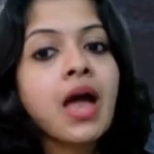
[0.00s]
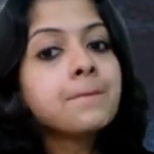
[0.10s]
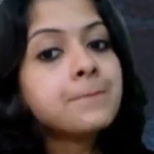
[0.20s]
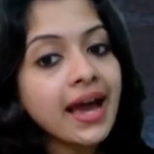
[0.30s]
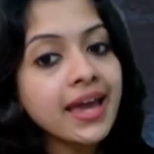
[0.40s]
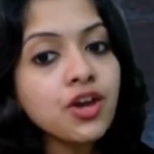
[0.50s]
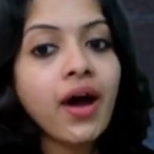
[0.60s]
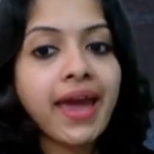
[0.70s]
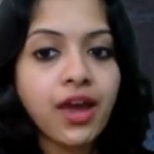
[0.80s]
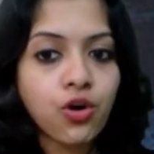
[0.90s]
by
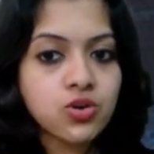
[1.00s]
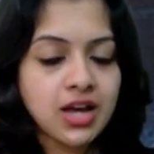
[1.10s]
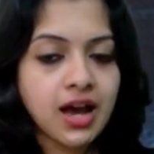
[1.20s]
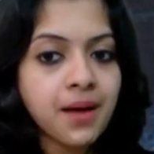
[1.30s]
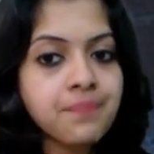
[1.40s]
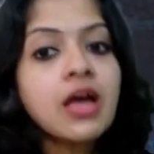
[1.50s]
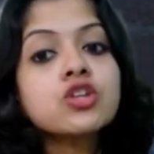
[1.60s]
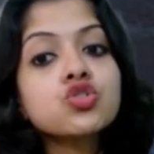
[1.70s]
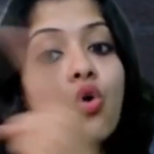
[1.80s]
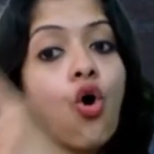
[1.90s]
your aorta
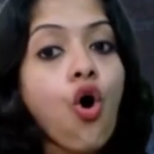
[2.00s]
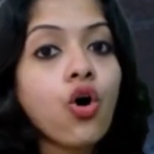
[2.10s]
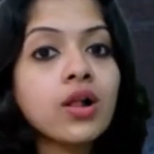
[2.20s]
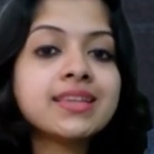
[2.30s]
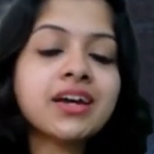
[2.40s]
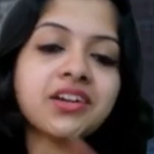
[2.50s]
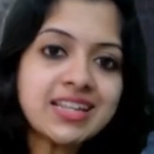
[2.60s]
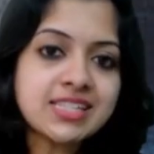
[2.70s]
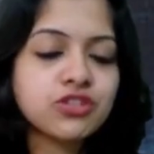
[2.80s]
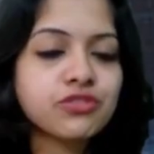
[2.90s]
to all the
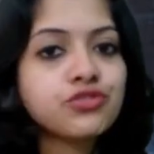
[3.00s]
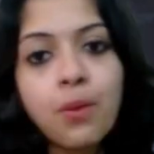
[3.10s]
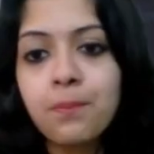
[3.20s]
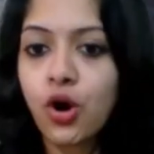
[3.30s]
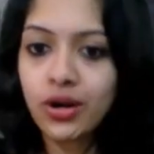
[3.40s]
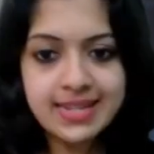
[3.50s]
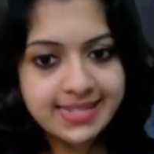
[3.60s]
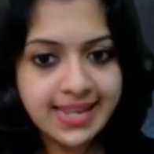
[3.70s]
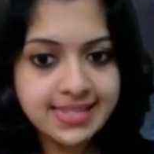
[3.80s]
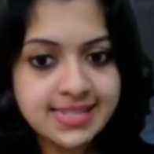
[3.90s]
rest of your body
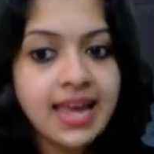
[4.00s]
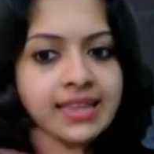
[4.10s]
cells.